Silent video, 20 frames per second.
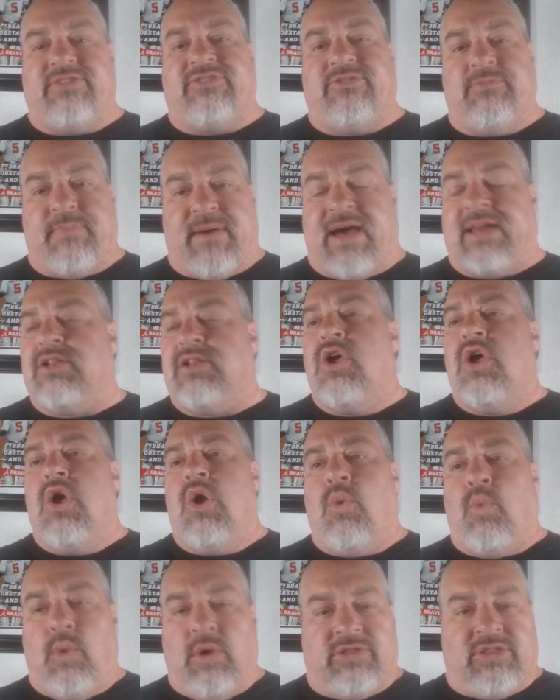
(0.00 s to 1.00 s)
It's about
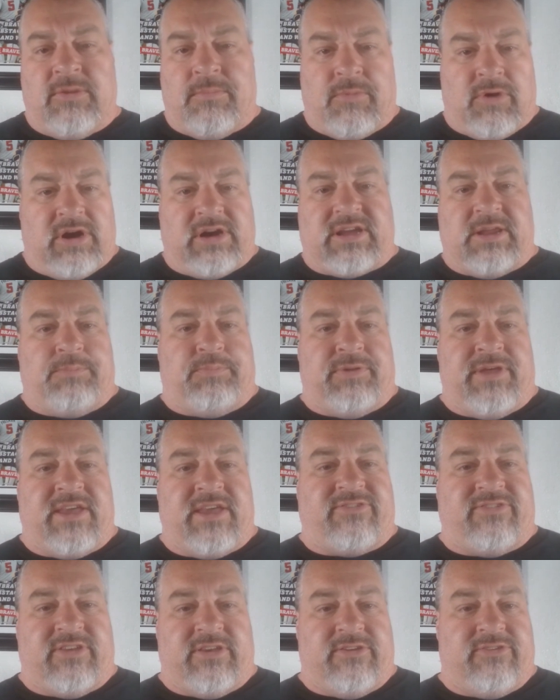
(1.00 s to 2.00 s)
what the
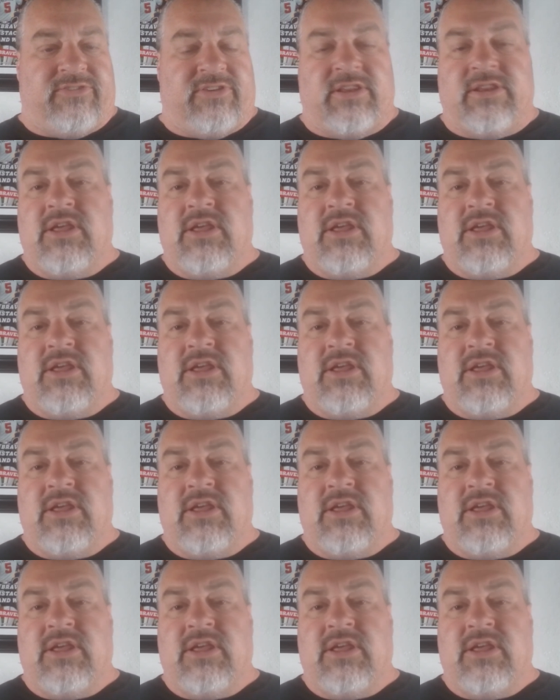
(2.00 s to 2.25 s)
marketplace is.